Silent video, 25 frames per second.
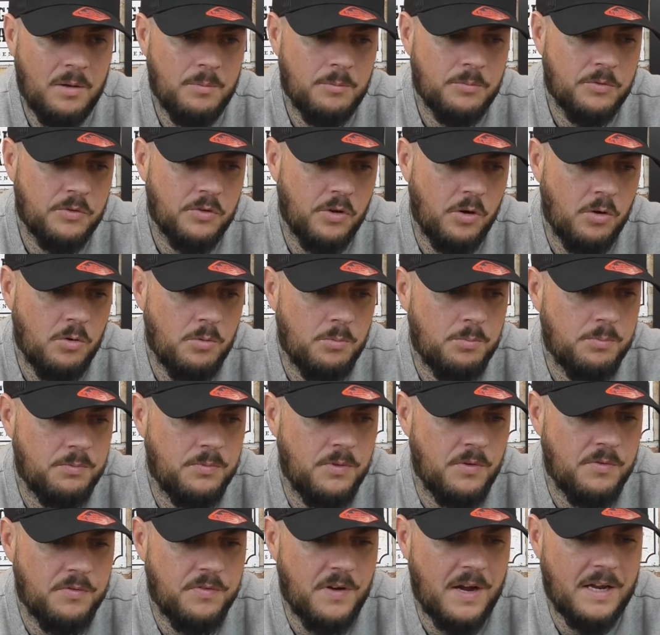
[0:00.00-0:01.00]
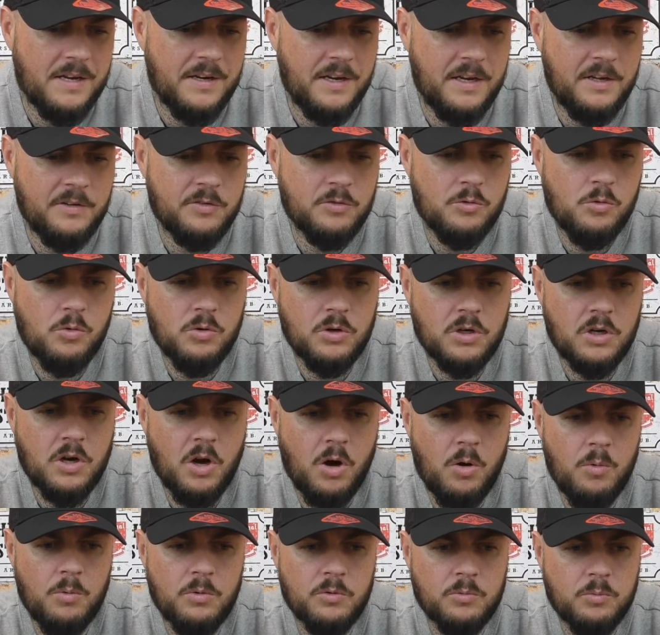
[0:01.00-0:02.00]
So the fact that he scored a
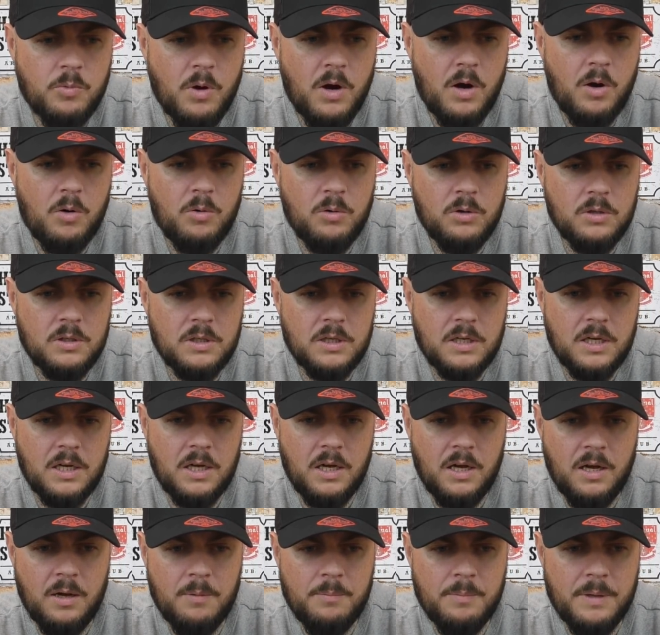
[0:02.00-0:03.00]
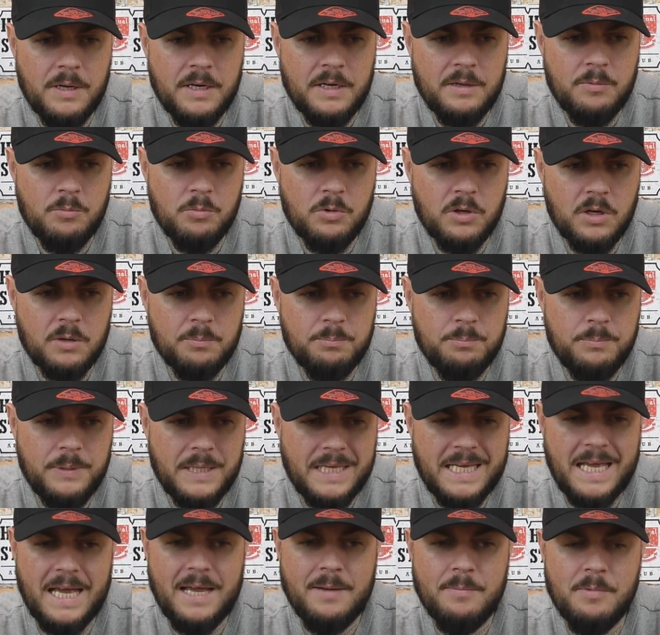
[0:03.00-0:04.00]
goal as well, and he
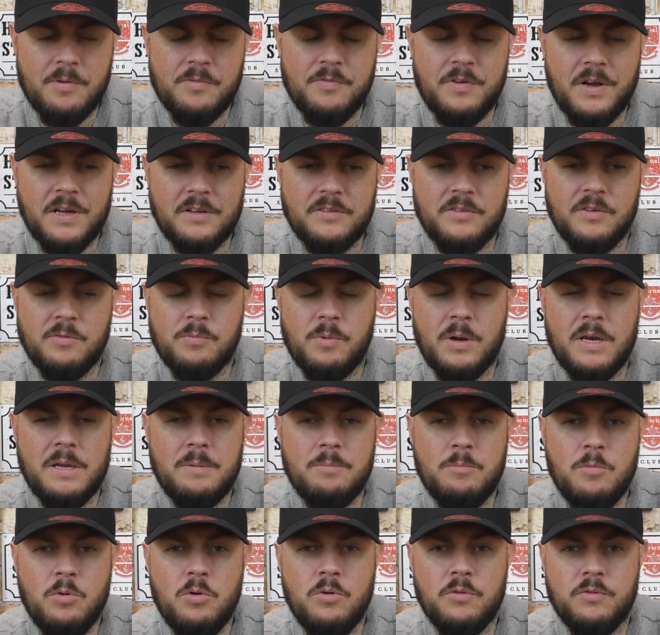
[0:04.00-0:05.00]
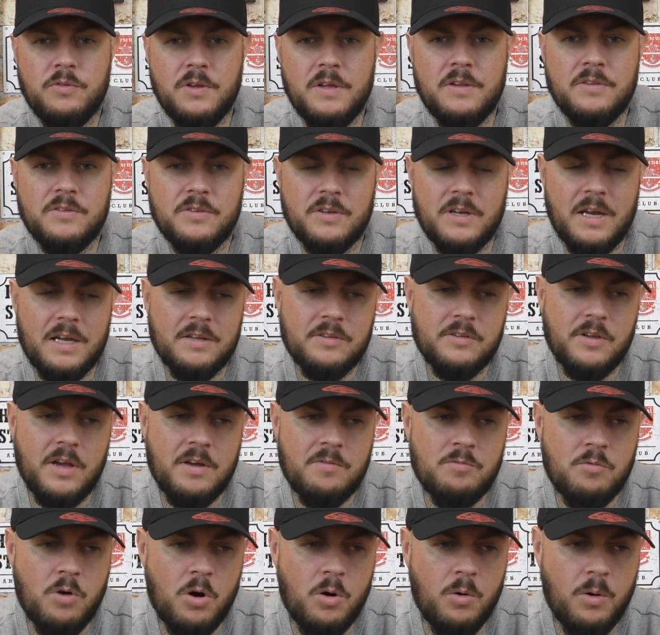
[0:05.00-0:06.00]
became effective when he moved into that
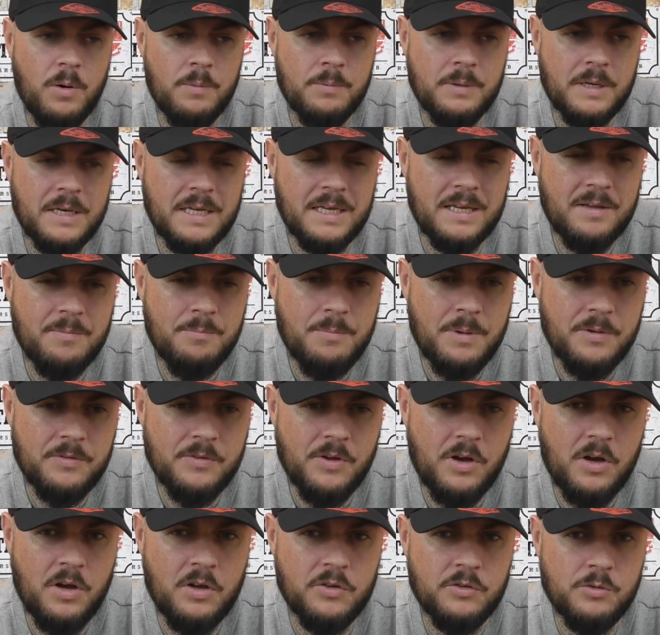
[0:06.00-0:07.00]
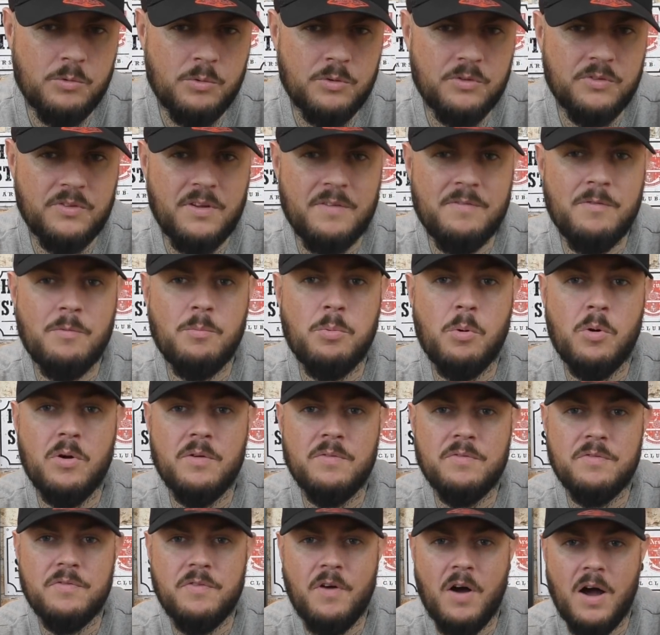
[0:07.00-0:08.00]
10 role, I'm going to give Mesut Ozil a
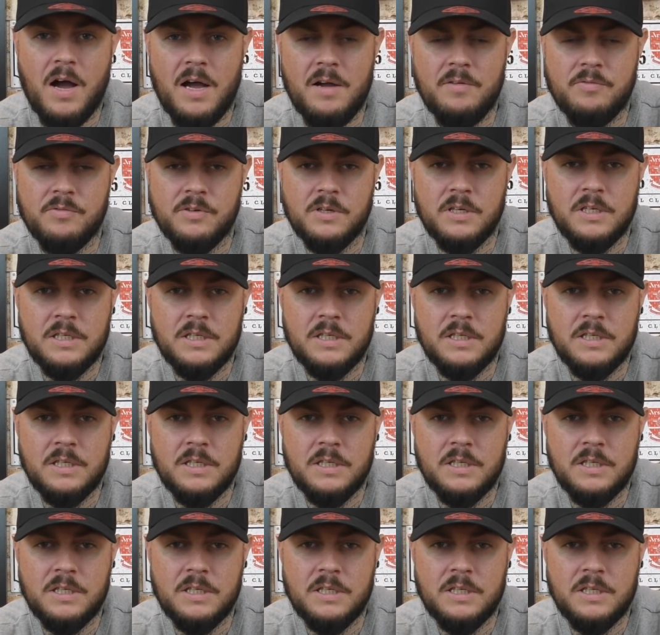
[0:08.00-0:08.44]
7.5.